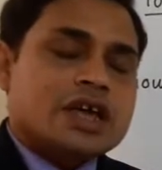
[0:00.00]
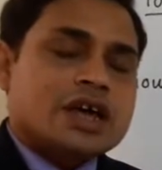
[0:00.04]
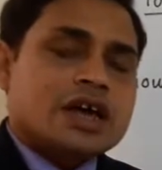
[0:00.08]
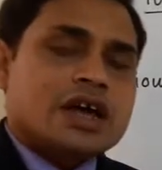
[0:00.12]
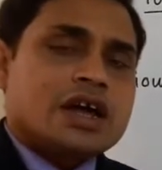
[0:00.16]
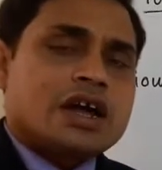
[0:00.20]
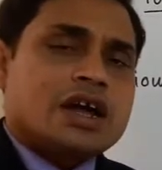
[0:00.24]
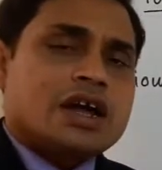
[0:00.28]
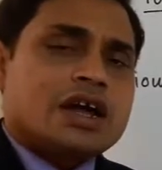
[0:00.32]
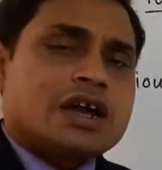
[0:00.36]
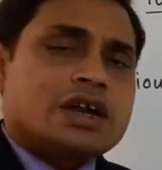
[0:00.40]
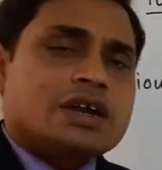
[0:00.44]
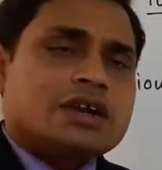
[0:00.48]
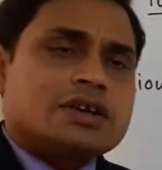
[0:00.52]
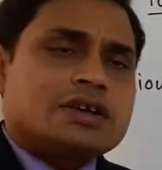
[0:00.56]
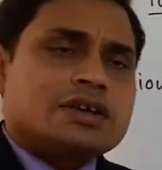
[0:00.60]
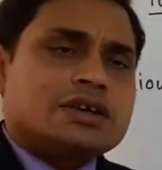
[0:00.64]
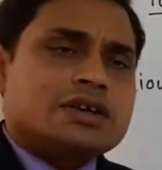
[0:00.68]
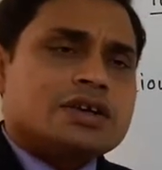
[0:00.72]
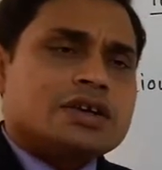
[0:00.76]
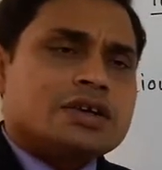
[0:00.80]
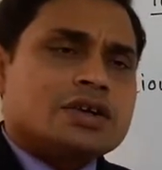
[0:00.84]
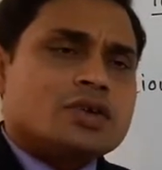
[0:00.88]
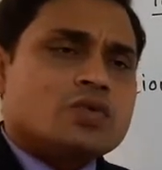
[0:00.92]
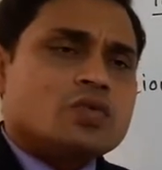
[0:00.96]

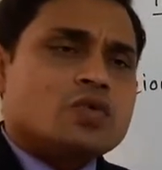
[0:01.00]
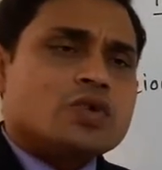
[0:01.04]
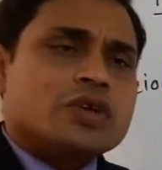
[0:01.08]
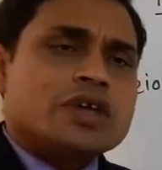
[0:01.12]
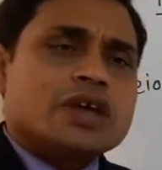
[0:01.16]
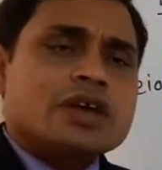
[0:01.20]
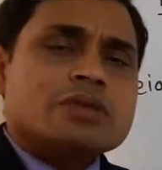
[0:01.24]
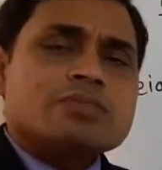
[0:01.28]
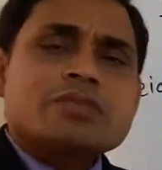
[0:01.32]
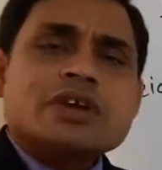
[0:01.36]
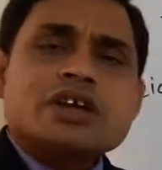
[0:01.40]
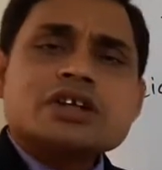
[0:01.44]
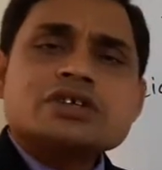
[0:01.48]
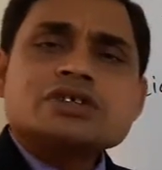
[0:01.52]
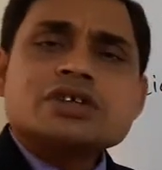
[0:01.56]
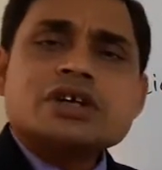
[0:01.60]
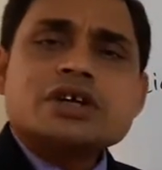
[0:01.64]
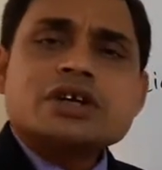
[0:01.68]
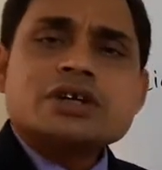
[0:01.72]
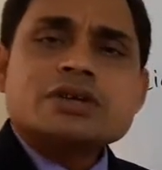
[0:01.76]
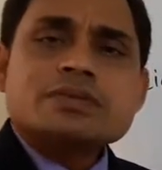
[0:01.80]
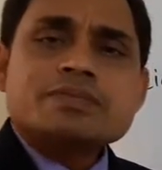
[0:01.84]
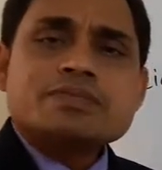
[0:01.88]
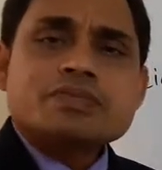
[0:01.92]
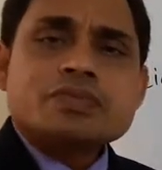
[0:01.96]
And we can
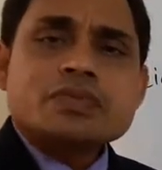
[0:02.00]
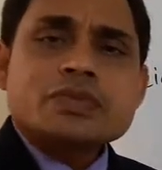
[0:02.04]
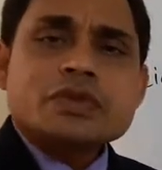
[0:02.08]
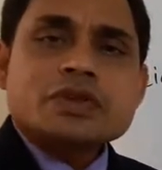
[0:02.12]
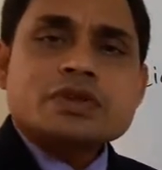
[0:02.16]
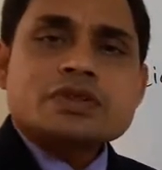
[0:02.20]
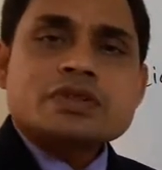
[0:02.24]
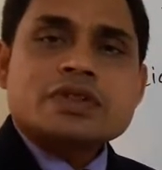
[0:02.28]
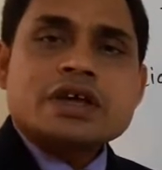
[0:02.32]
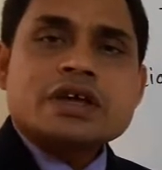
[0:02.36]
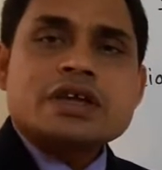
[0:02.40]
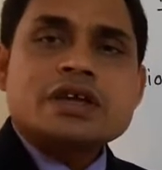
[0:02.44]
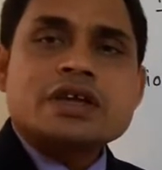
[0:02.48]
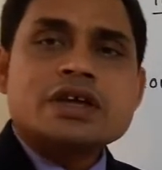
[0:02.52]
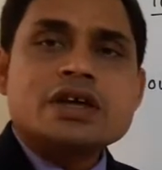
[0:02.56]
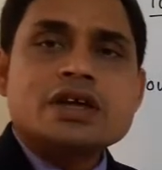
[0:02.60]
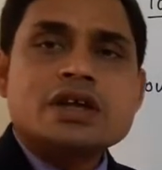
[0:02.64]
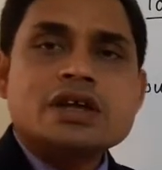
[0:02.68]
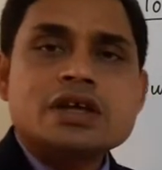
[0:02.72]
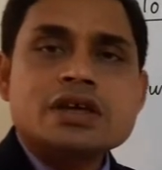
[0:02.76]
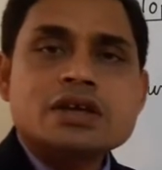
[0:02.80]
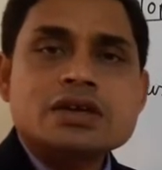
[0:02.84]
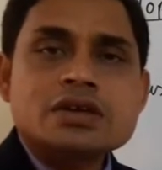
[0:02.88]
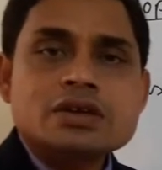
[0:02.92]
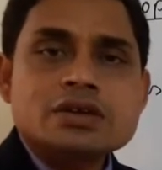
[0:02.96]
mention the
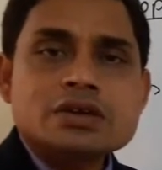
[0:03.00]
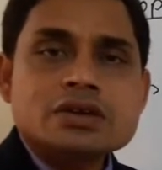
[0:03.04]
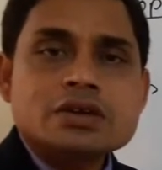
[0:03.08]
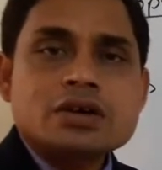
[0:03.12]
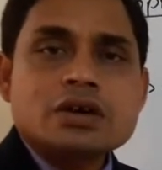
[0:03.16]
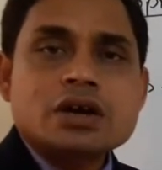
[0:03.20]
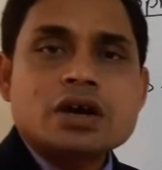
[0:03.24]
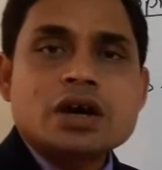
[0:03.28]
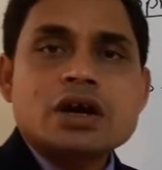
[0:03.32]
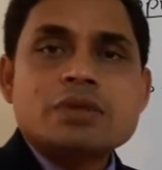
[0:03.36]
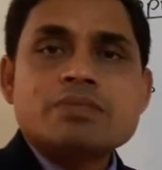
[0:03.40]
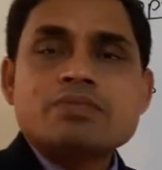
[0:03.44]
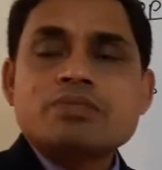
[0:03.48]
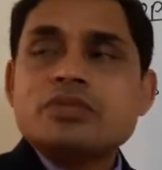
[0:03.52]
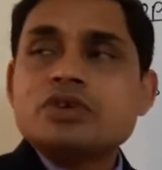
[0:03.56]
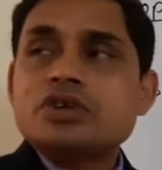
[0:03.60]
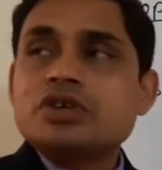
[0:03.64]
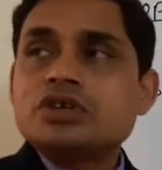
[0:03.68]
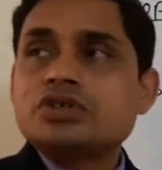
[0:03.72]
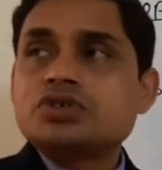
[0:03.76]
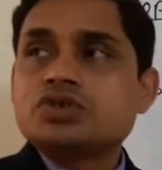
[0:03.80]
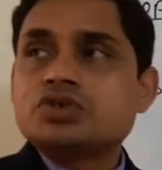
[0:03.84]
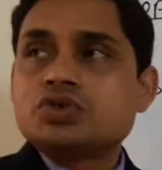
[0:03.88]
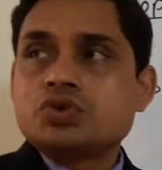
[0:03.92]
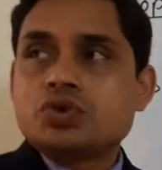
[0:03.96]
healing up
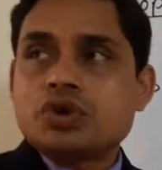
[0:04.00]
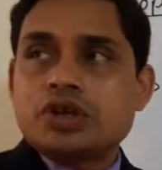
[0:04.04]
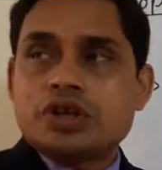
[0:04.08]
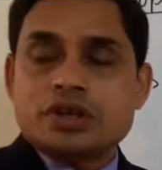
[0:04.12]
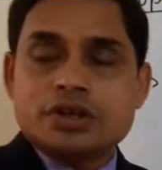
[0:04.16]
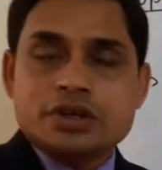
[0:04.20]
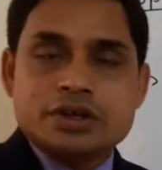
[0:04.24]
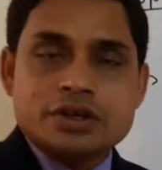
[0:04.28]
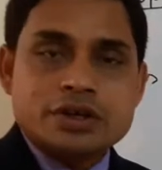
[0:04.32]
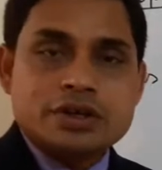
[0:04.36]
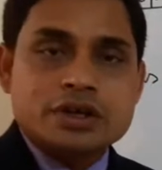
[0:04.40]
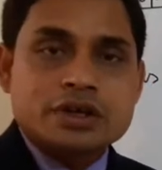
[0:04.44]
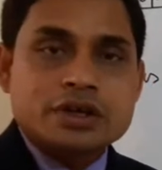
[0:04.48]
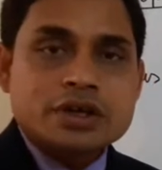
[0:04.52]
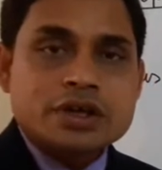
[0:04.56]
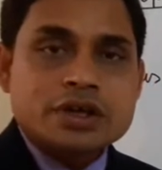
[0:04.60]
injury.